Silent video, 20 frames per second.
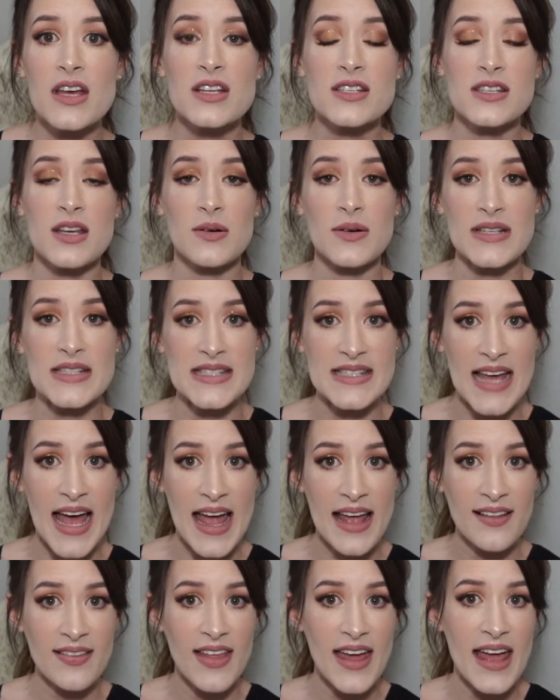So in
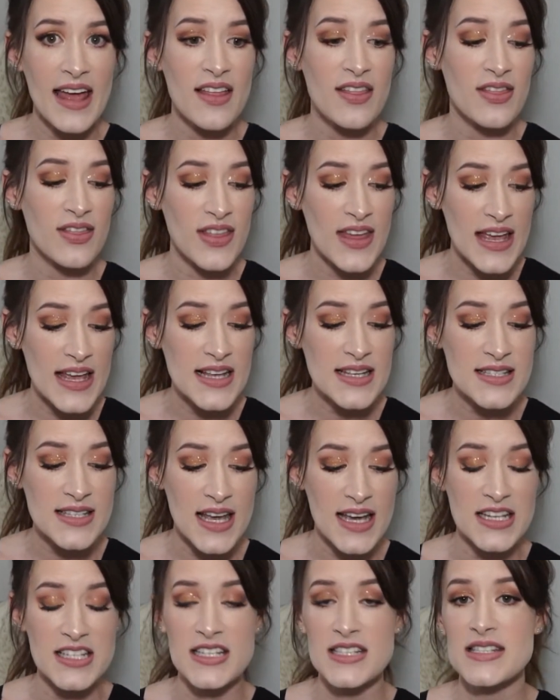saying that, these
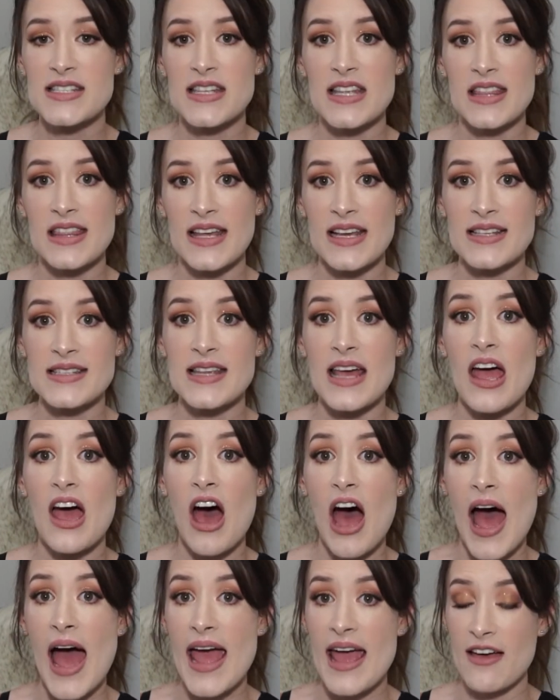are just the things that
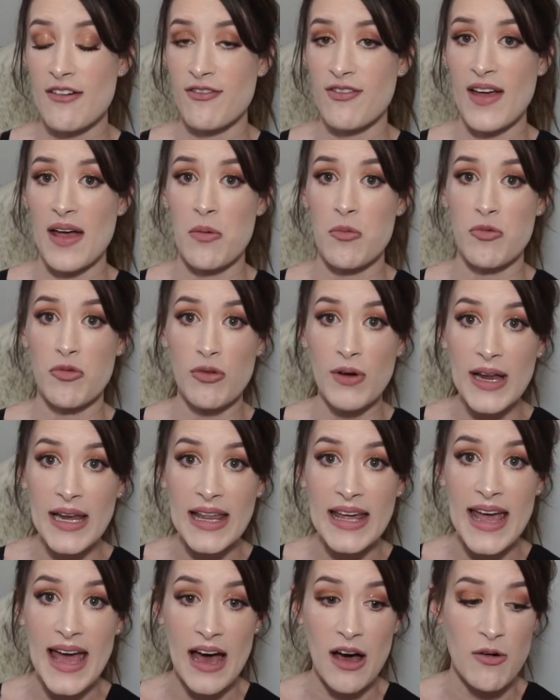I have found
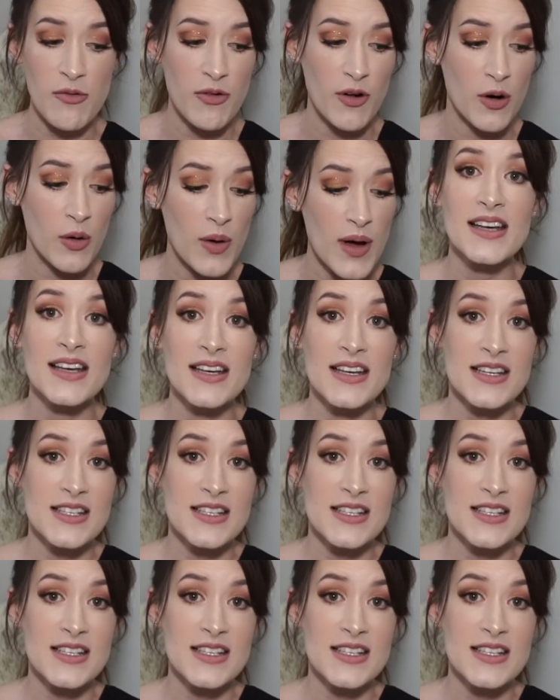really helpful.